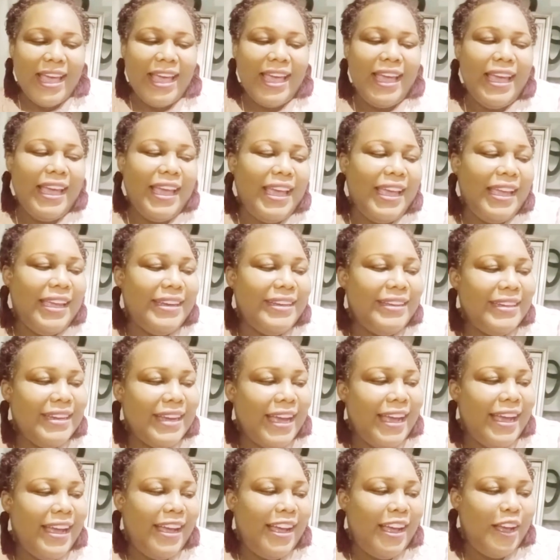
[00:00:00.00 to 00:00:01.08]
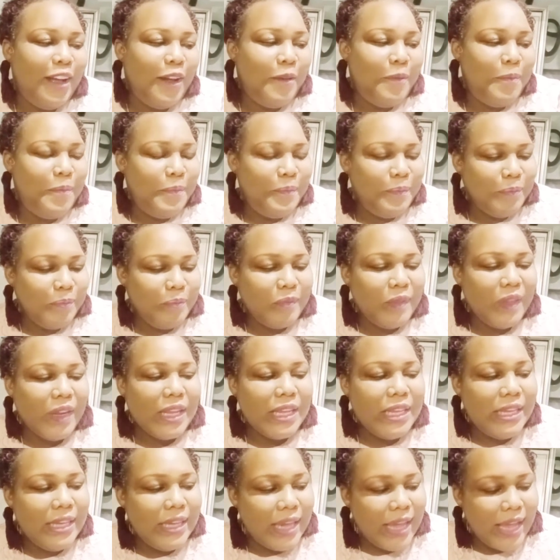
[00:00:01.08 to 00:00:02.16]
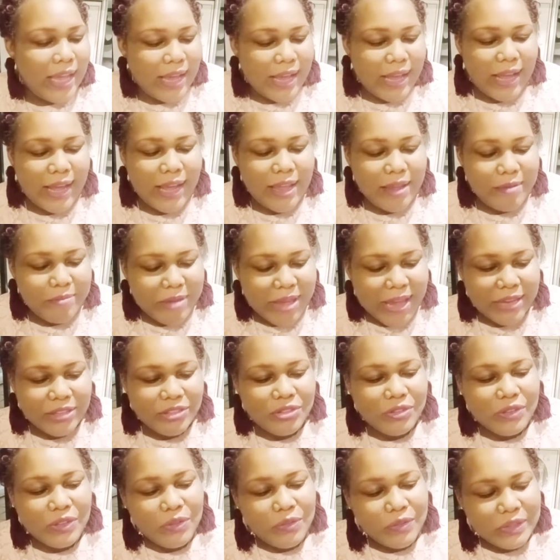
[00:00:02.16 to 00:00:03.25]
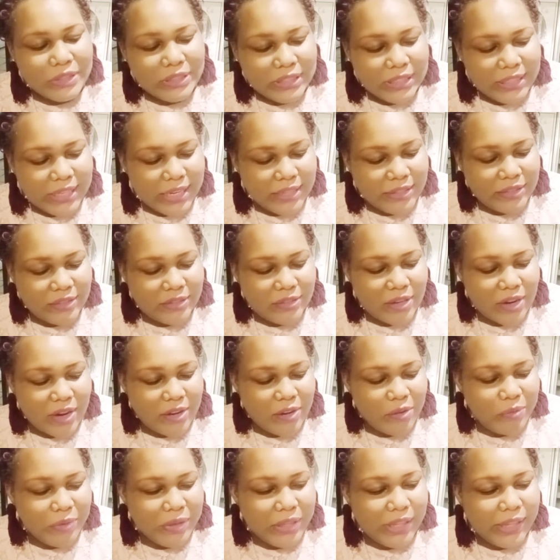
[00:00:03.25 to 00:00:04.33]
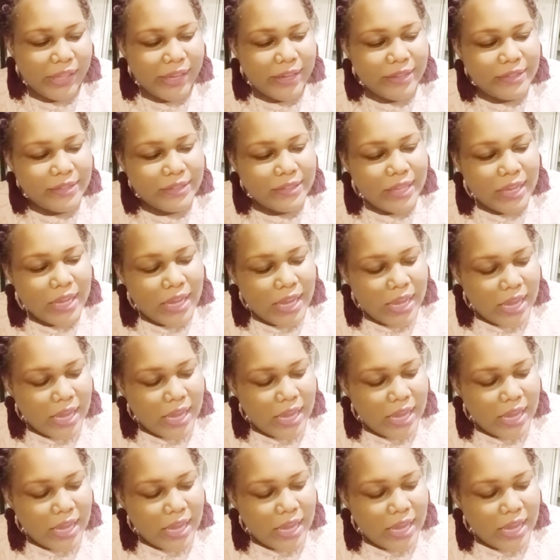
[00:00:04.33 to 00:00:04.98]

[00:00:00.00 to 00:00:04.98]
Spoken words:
And yeah, I am actually going to get started with this.